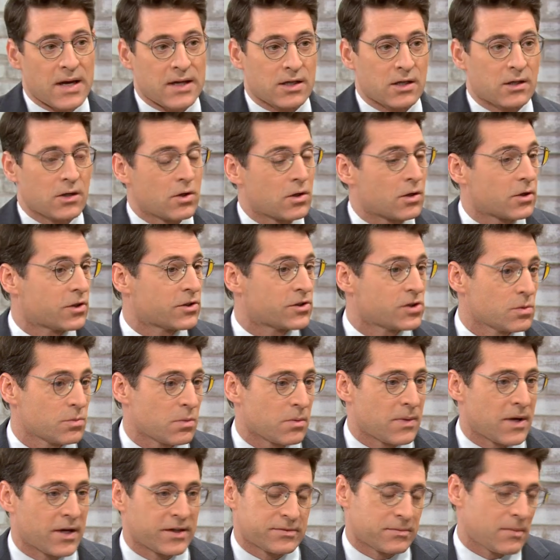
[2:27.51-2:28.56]
bank and go to
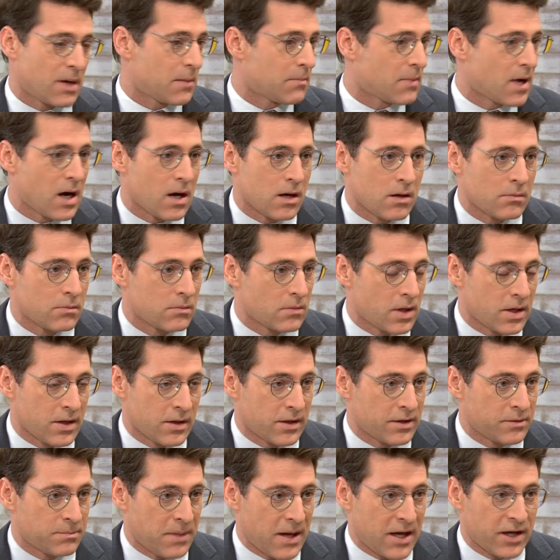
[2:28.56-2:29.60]
consumer banks. My mom uh,
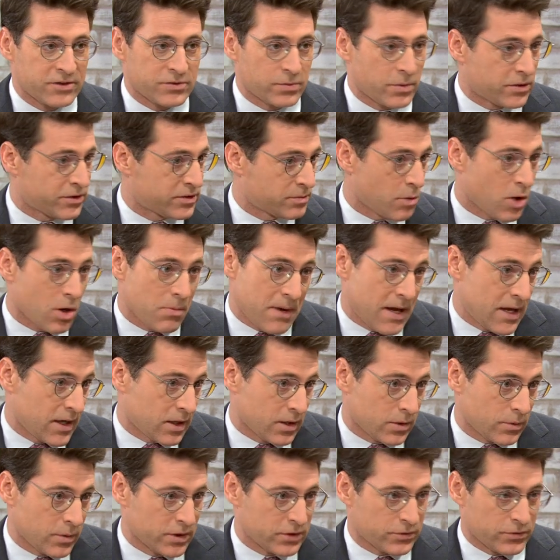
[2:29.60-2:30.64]
uh, banks with a small
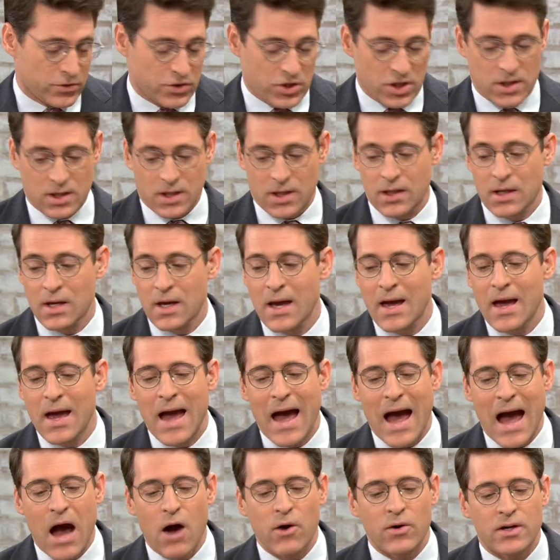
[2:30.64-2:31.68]
bank in West Virginia.
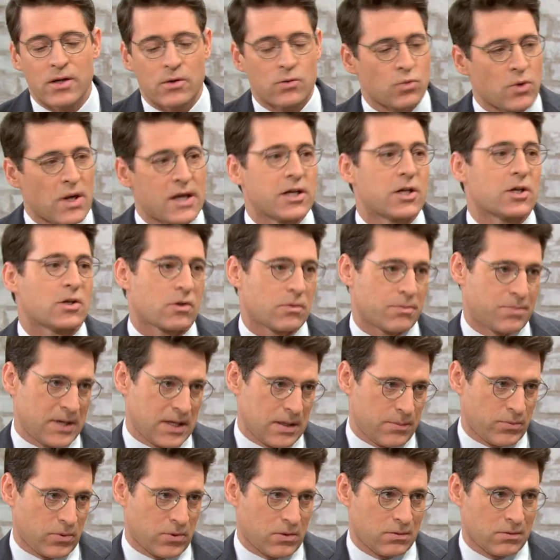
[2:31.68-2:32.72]
How can regular
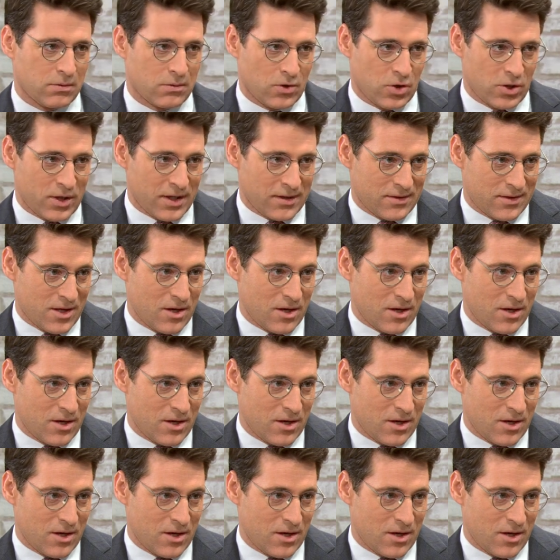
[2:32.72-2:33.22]
people look